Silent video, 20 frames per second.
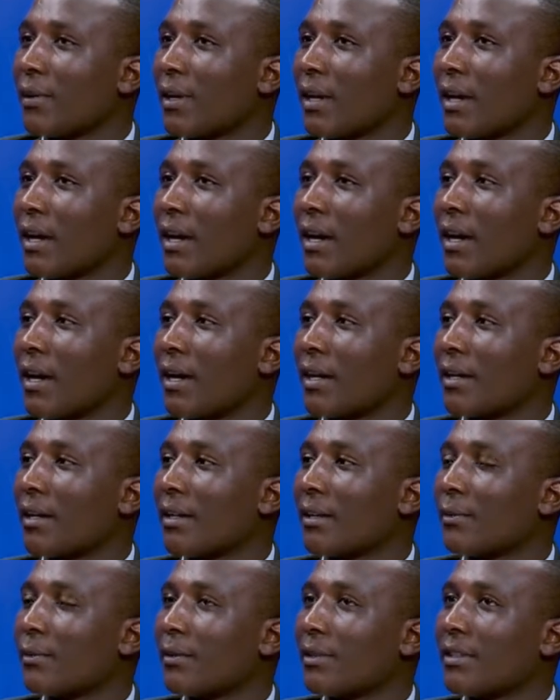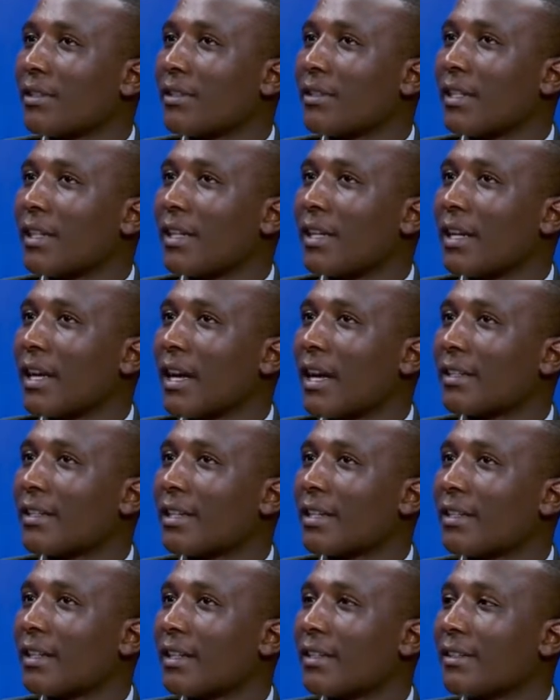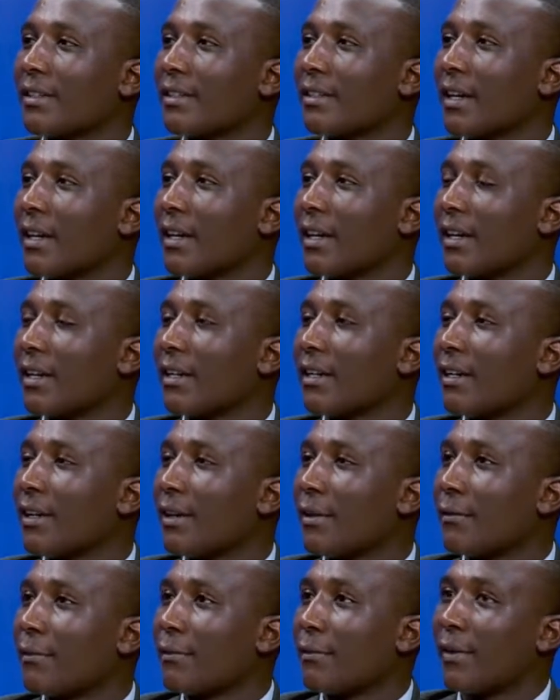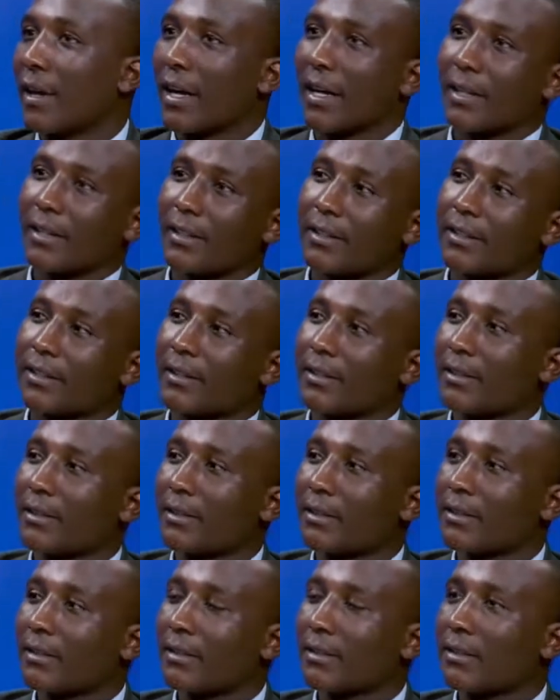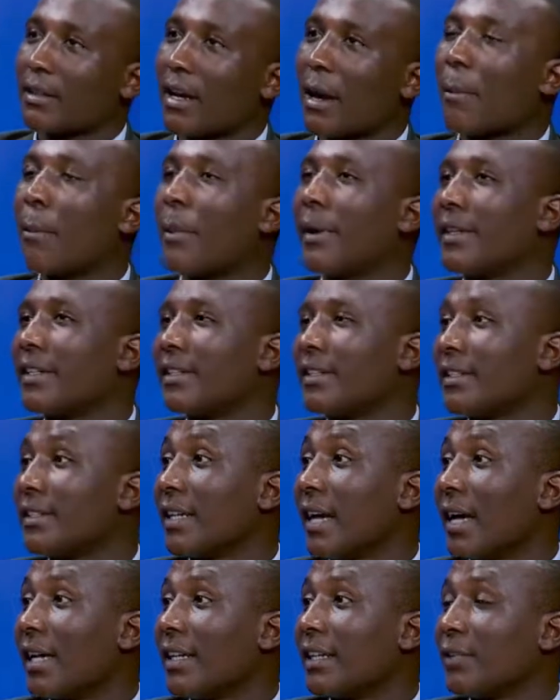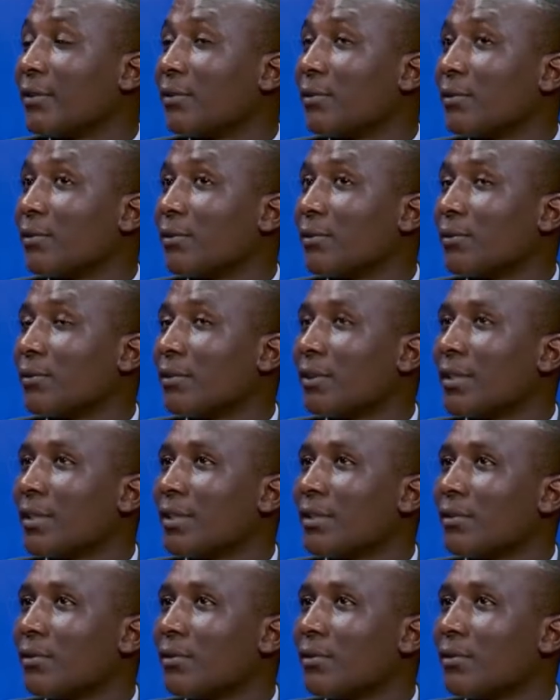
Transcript: where we see a certain flight company denying to